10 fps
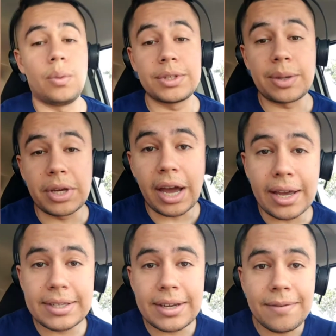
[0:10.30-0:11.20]
What's up, you
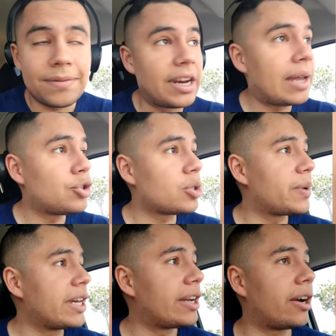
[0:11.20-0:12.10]
guys? The names Just
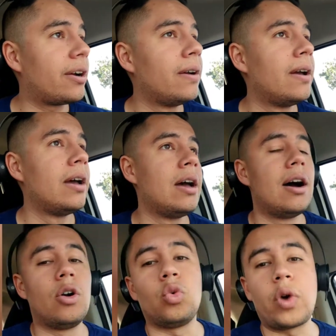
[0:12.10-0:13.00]
B here.
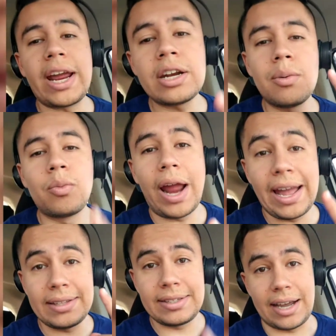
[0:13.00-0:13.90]
Random
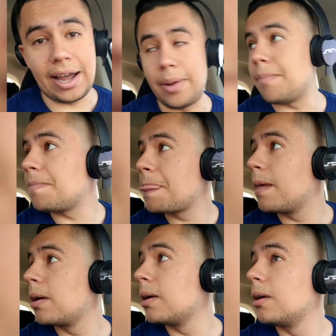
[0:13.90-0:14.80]
rant time.
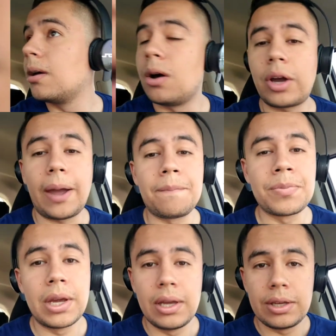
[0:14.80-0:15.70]
Okay,
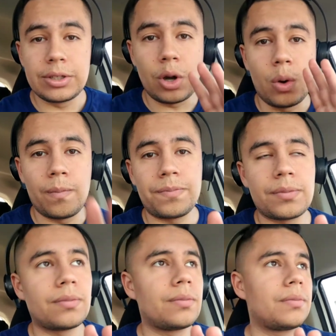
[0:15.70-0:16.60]
so
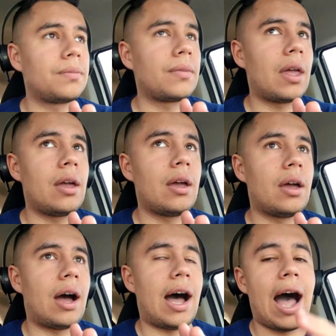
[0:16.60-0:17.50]

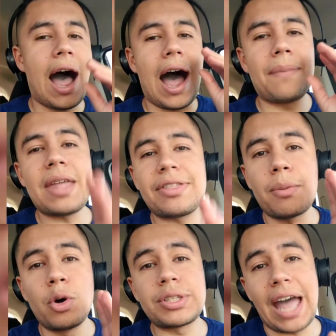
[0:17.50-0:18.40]
I'm not
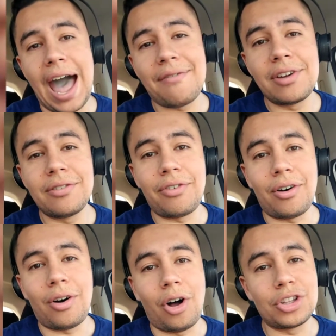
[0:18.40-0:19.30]
the most avid of
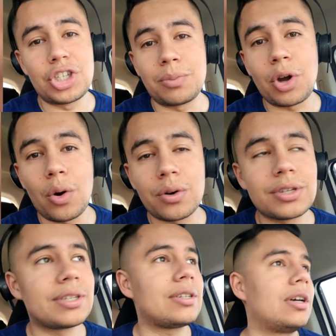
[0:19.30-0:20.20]
all gym
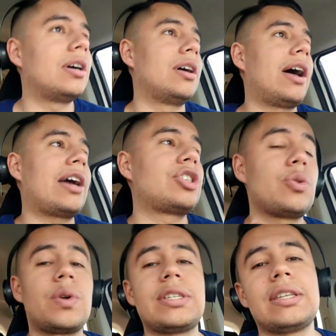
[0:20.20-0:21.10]
goers. Uh,
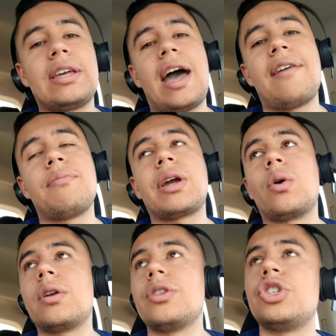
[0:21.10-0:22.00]
actually, recently I haven't been
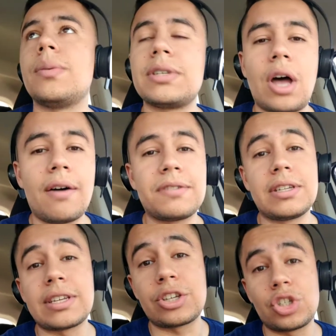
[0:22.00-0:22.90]
going to the gym as
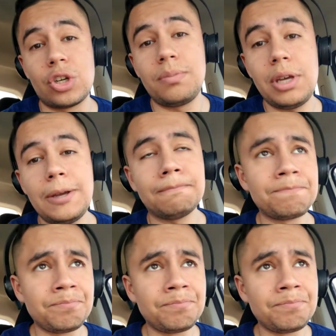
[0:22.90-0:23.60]
often as I should be.